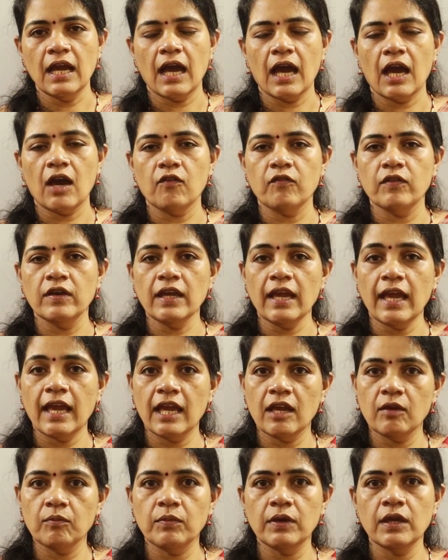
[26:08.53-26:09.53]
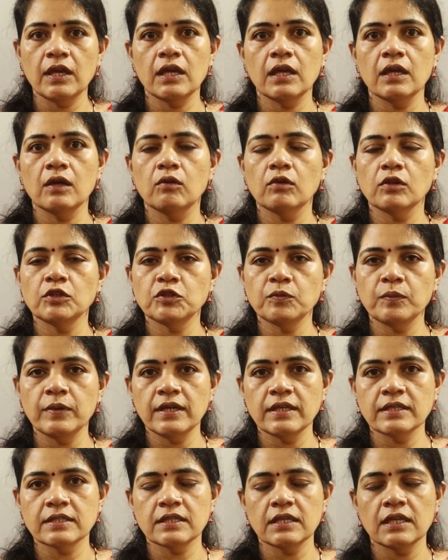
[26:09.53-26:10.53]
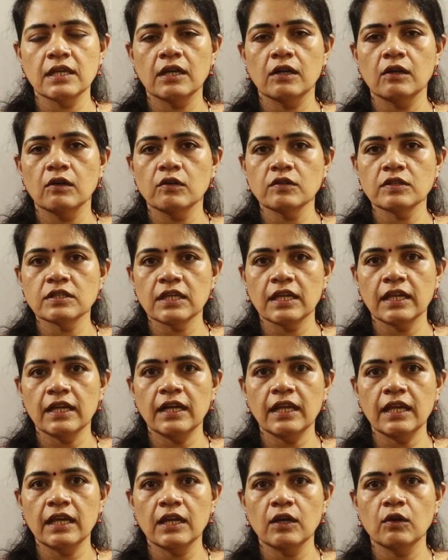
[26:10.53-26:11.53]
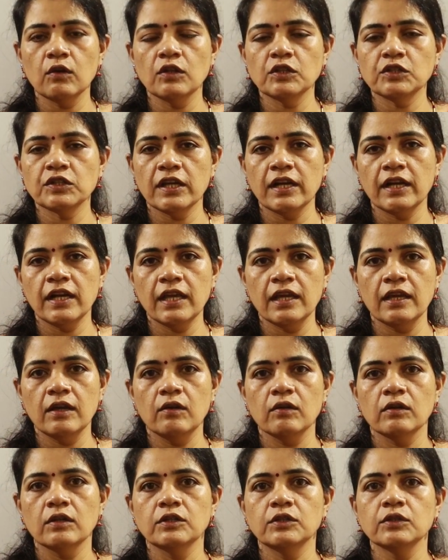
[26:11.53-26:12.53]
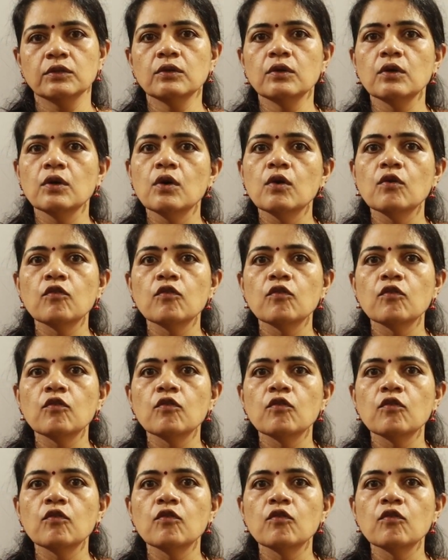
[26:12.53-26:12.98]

having AB equal to BC equal to CD equal to AD equal to